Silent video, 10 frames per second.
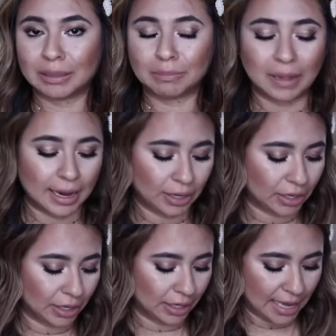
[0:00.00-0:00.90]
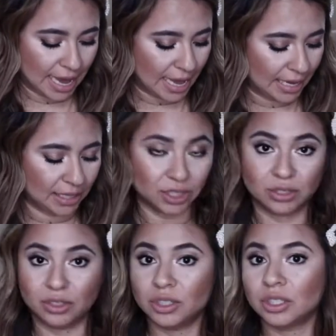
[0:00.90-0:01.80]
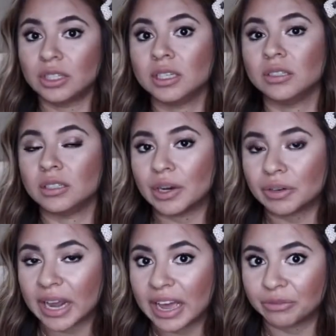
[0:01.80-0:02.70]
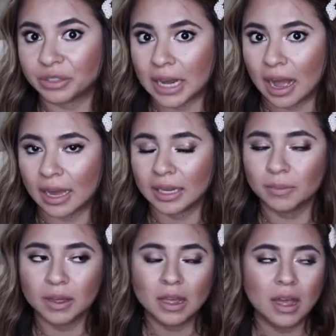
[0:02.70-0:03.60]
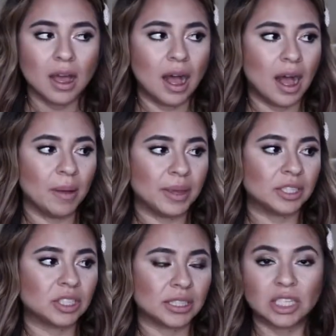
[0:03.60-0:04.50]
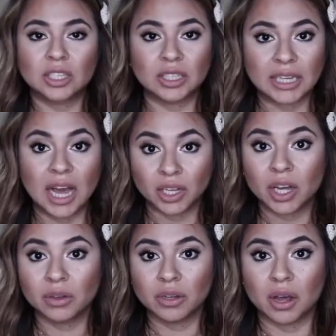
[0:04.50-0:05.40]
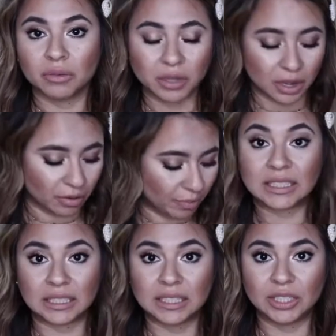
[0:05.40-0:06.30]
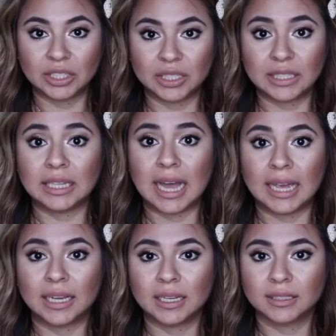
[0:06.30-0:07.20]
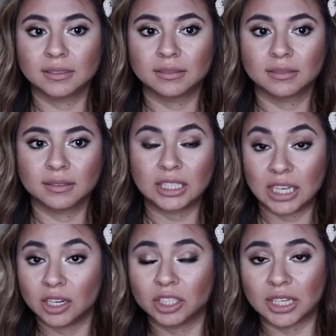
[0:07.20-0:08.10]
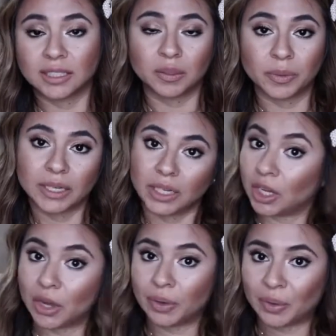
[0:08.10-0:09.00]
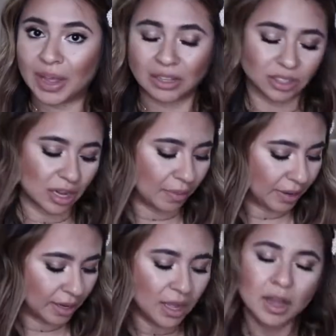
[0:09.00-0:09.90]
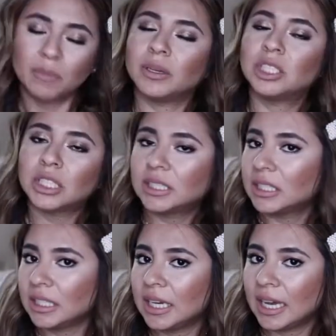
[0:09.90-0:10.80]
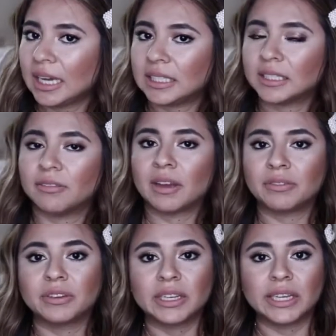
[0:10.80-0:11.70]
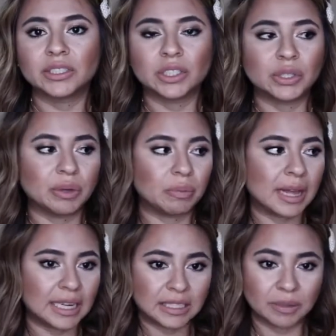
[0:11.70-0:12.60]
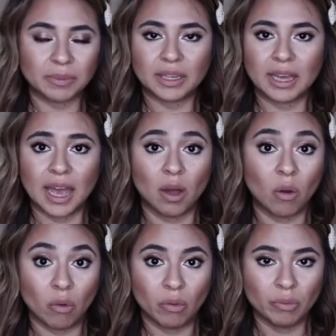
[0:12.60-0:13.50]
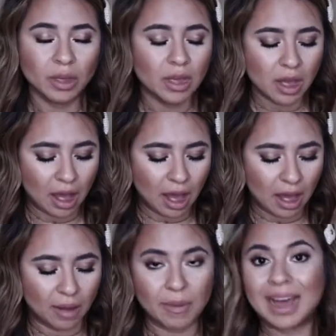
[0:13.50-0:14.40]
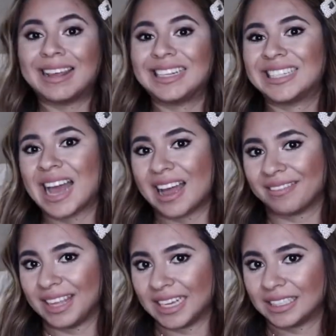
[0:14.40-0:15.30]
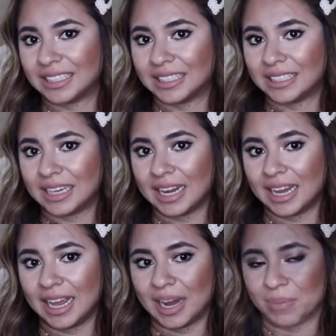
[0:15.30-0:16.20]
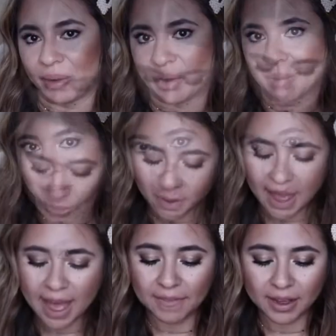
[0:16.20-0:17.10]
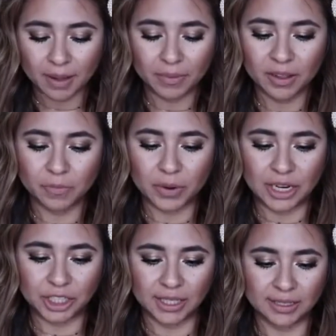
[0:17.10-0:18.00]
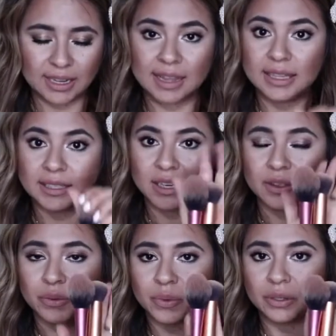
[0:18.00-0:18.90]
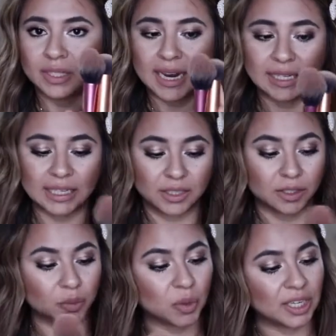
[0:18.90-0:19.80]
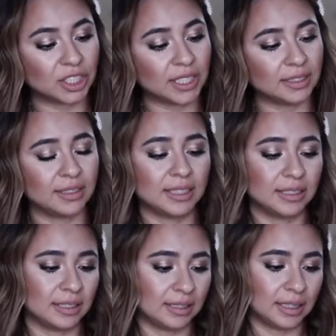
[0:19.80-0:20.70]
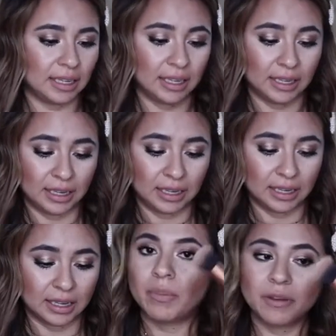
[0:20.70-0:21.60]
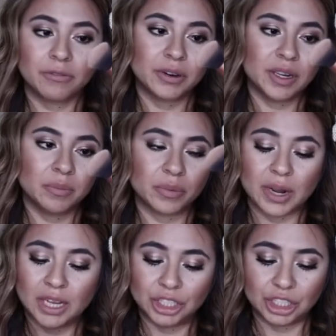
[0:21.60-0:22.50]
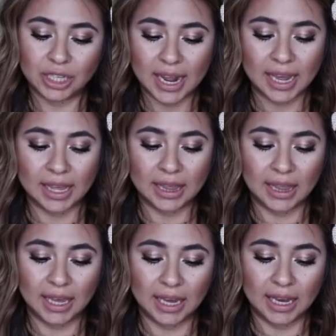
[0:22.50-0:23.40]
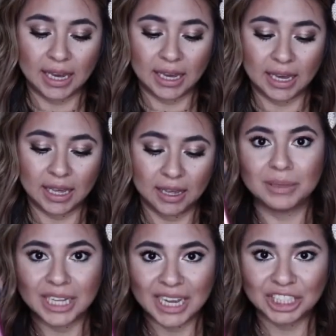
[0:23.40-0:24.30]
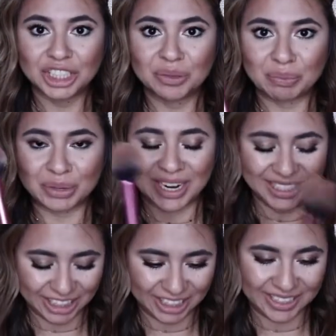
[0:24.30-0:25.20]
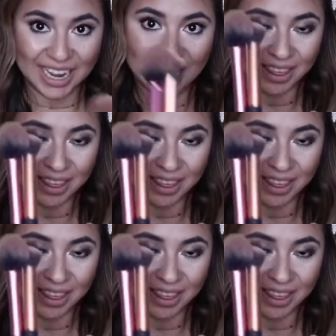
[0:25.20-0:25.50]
lip liner. I usually don't have time. Um, it's literally a go, go, go. It's literally like the Energizing Bunny, going without stopping. But just in case, if I forget to apply something at home, um, I like to have this in my work. So I have a couple of brushes. These are the Real Technique brushes. This is the buffering brush and the blush brush. Got